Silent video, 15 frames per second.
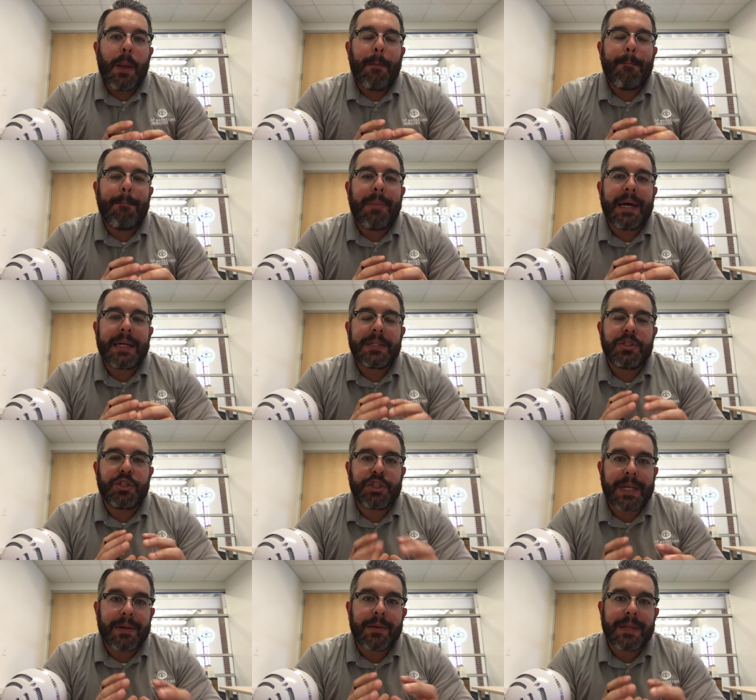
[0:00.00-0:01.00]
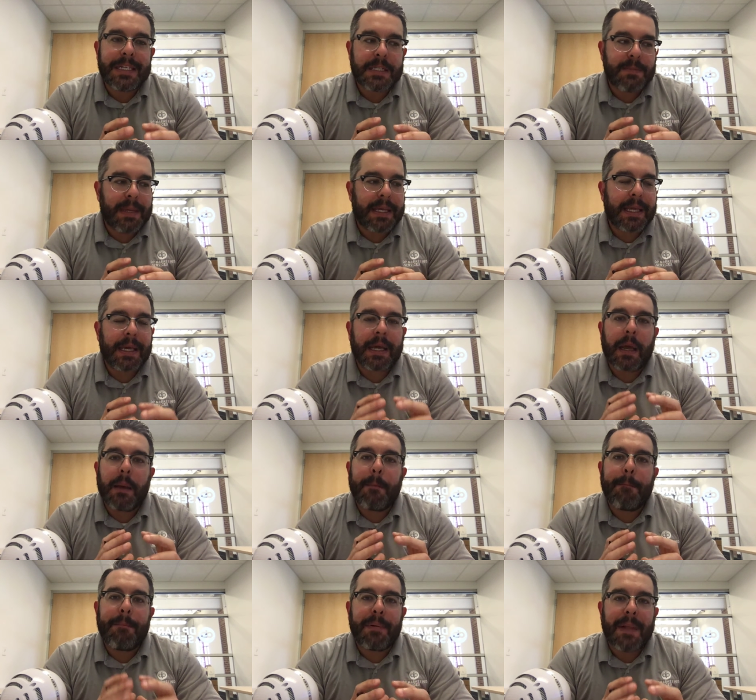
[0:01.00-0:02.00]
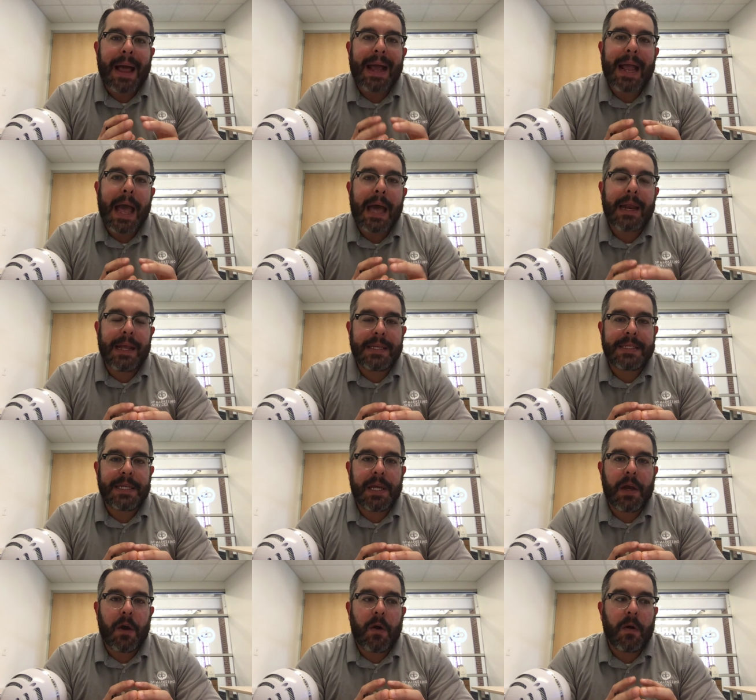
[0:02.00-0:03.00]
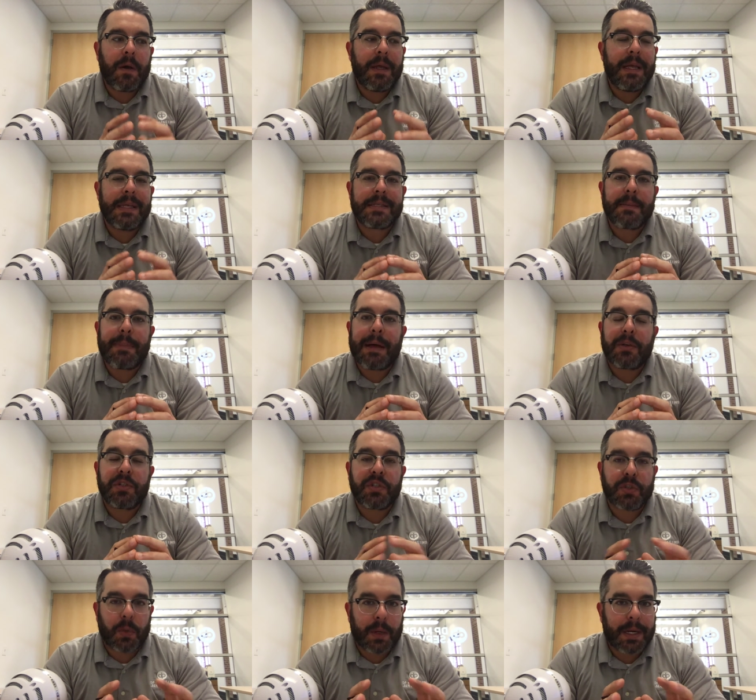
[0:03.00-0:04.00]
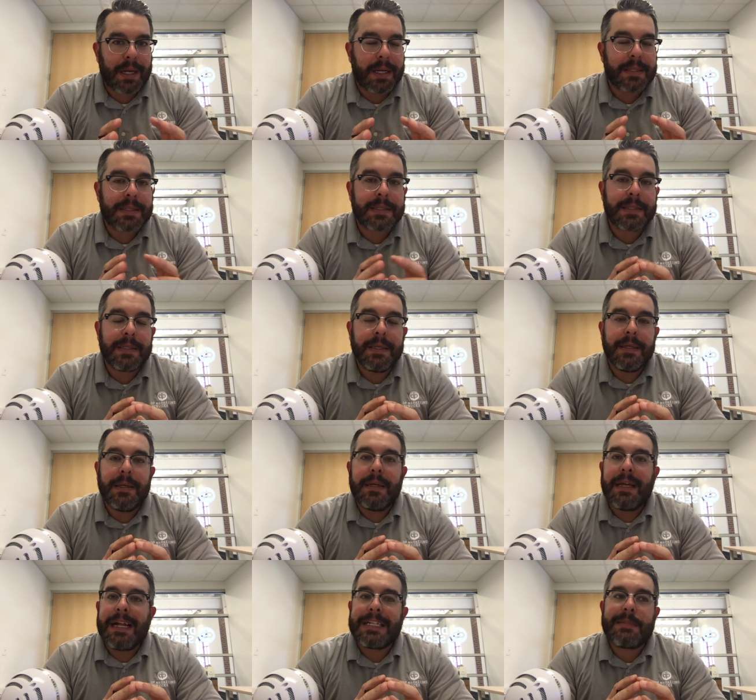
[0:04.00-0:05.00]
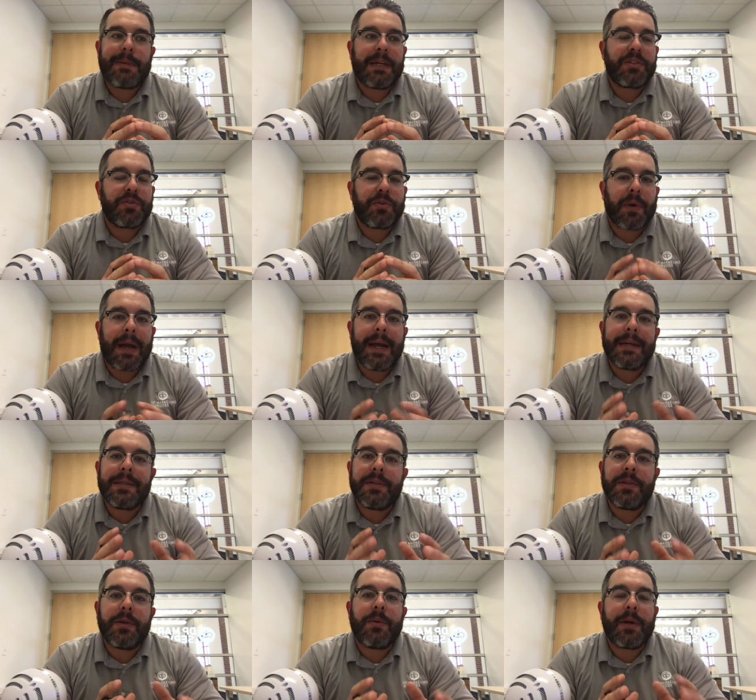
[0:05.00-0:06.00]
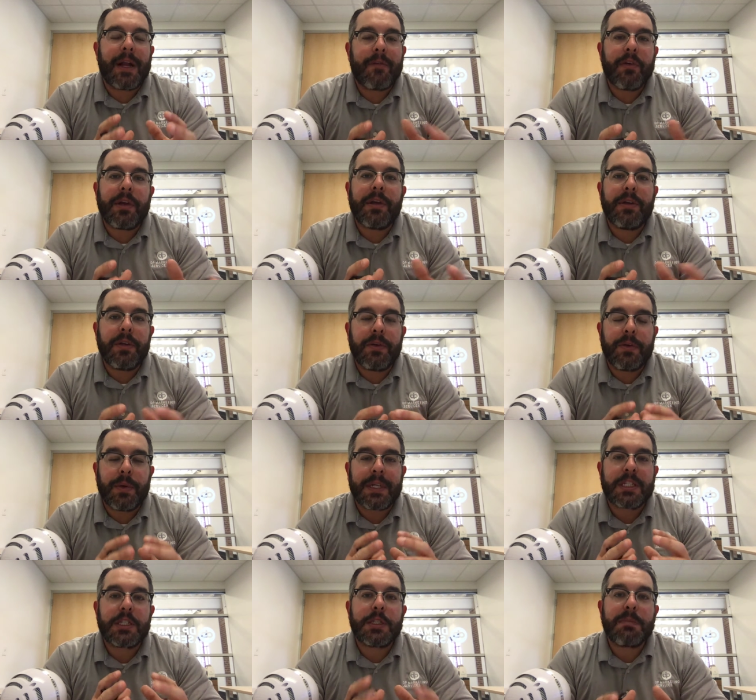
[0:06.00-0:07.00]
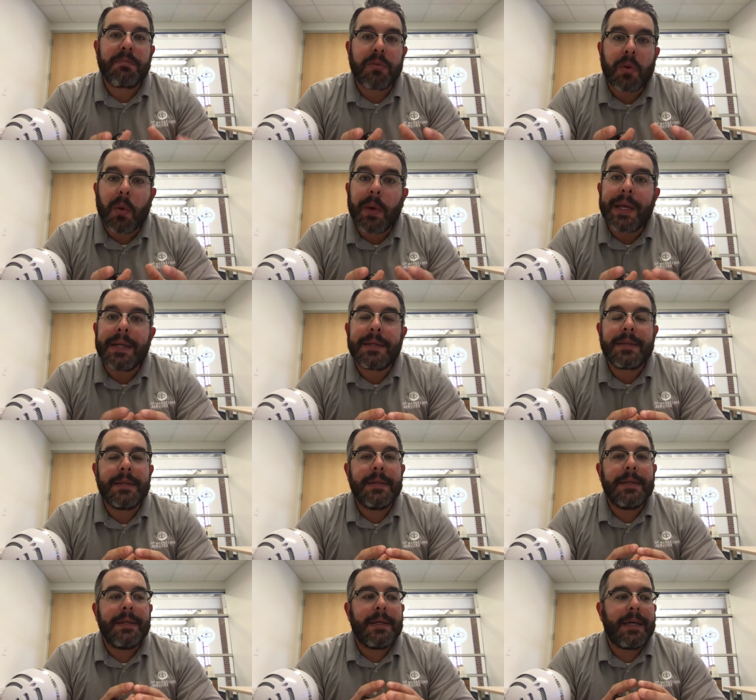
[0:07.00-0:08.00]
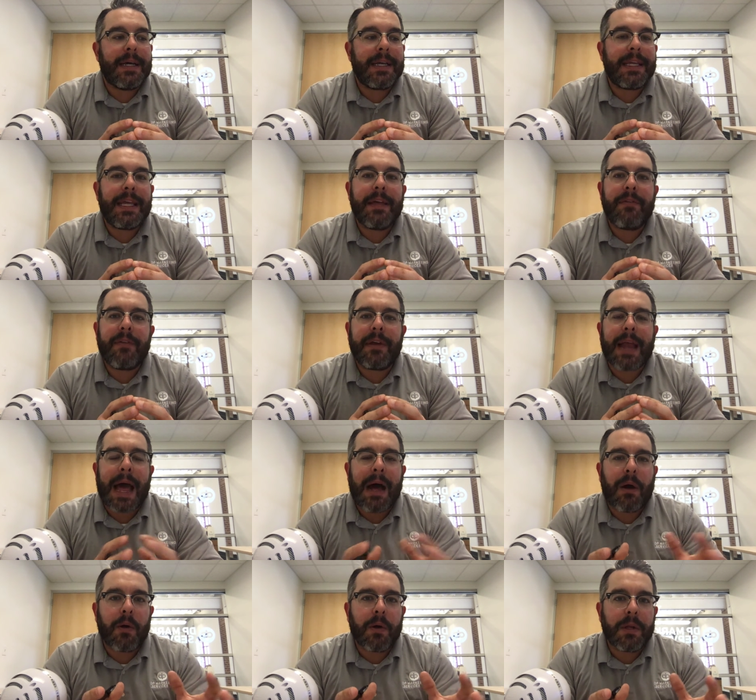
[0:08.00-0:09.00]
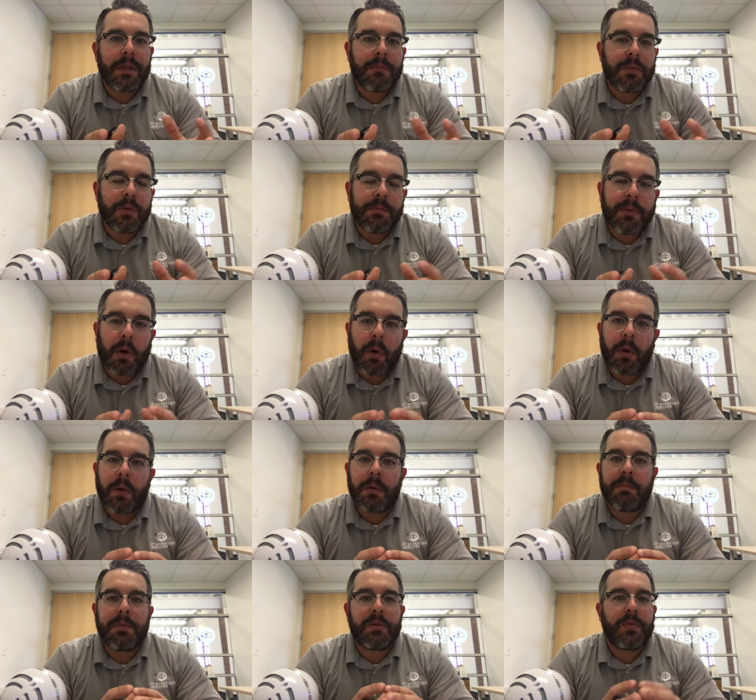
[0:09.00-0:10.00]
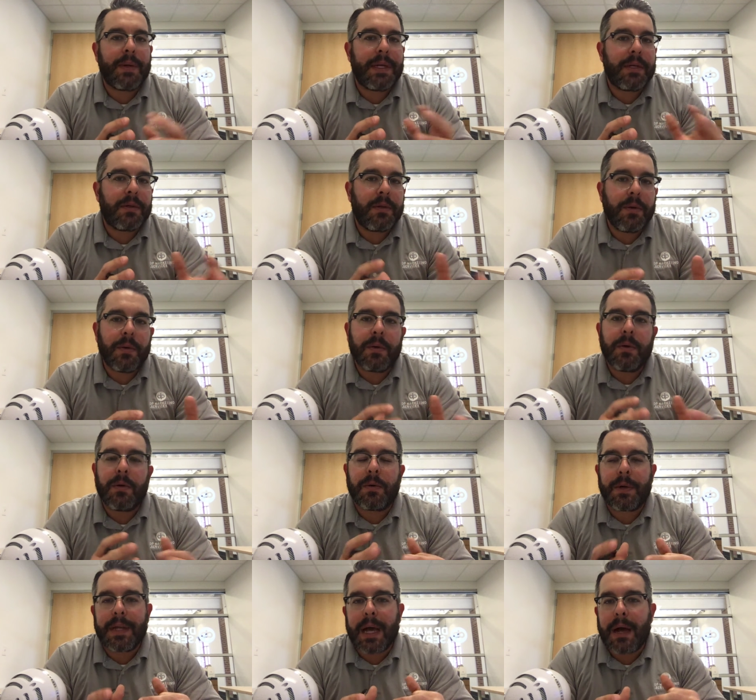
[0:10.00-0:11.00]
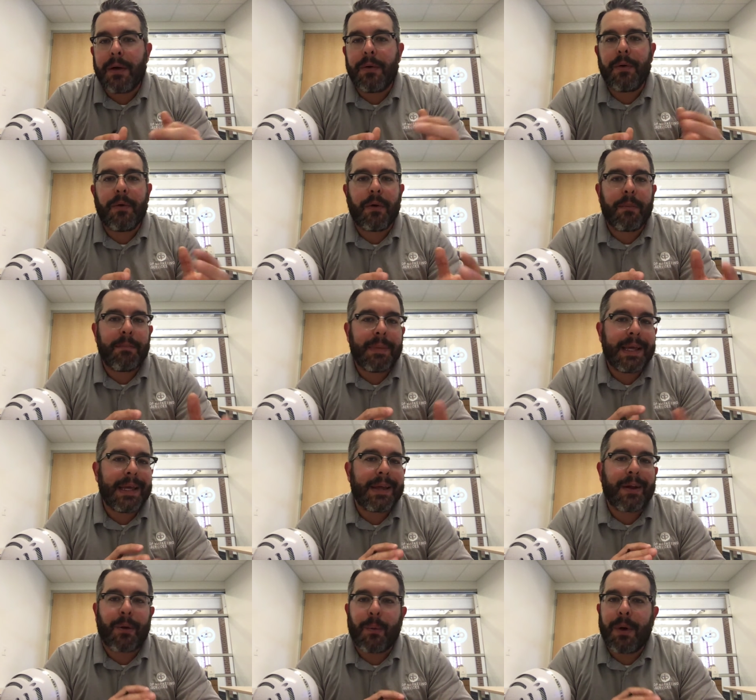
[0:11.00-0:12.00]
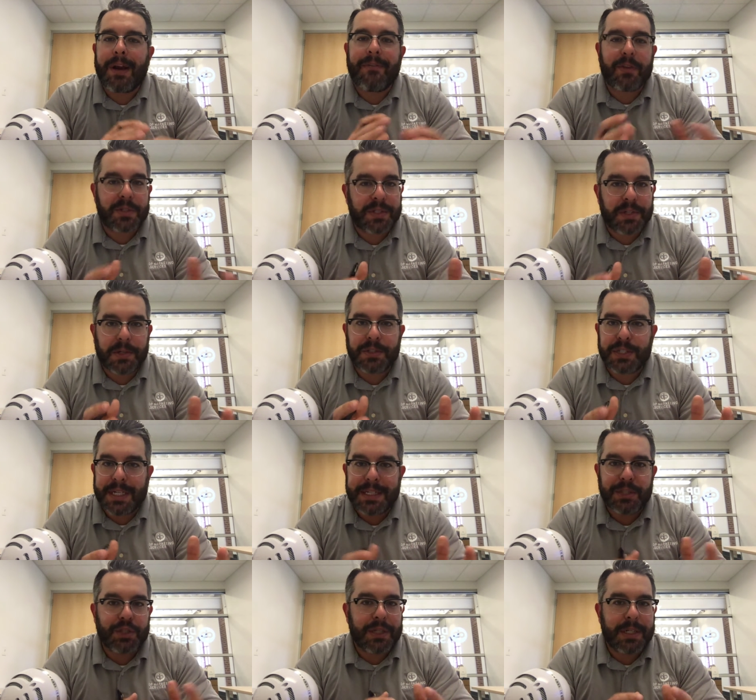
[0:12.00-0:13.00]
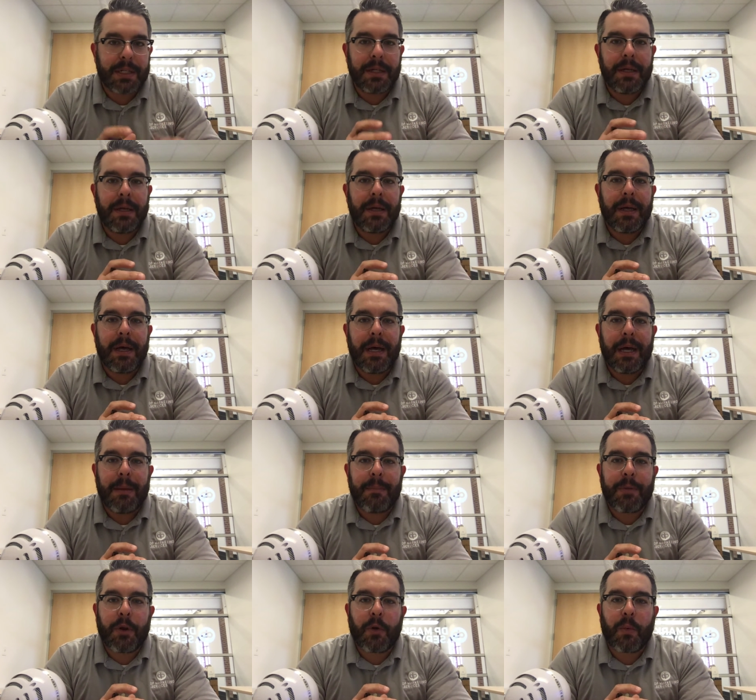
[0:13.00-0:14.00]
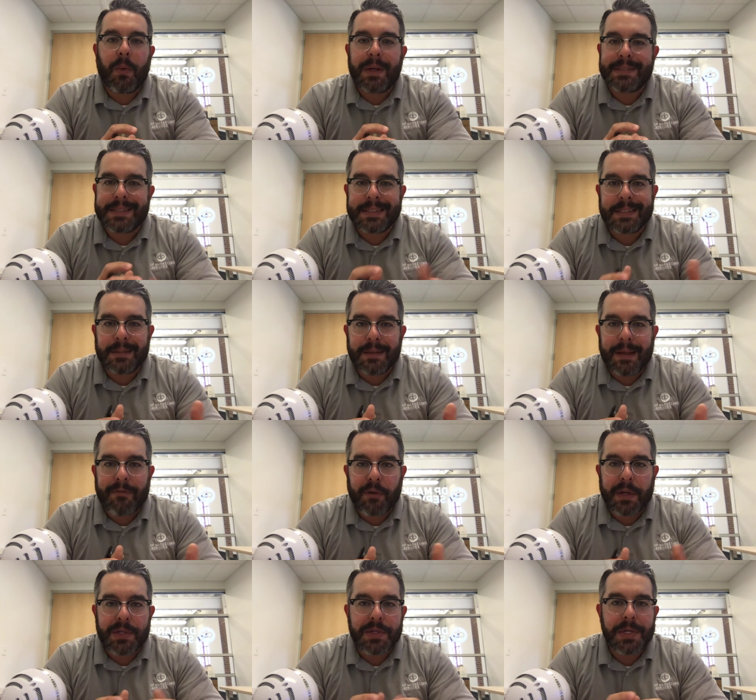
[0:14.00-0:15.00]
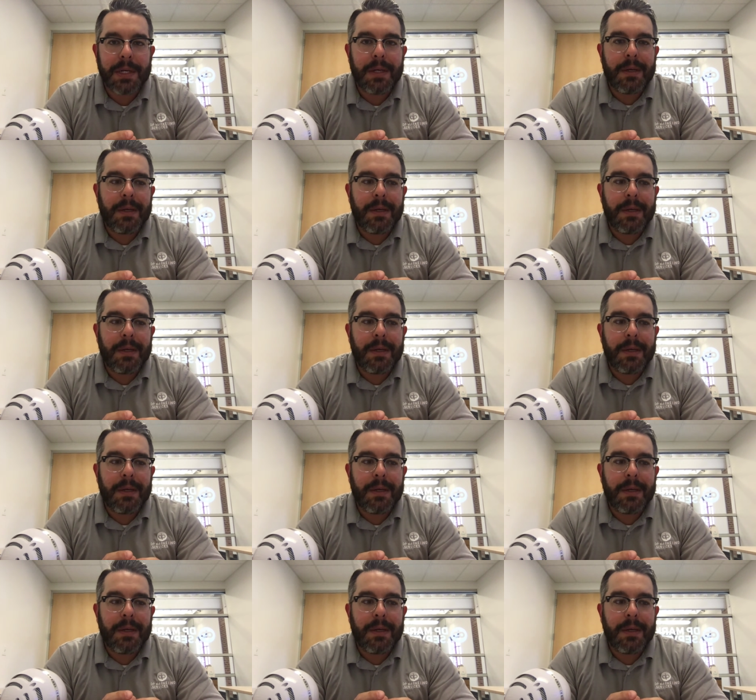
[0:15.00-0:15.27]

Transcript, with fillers: But generally speaking, black hat SEO is about shortcuts. It's about trying to do whatever you can do to exploit a given algorithm loophole between Google or Yahoo or Bing or whatever search engine um, you're wanting to leverage.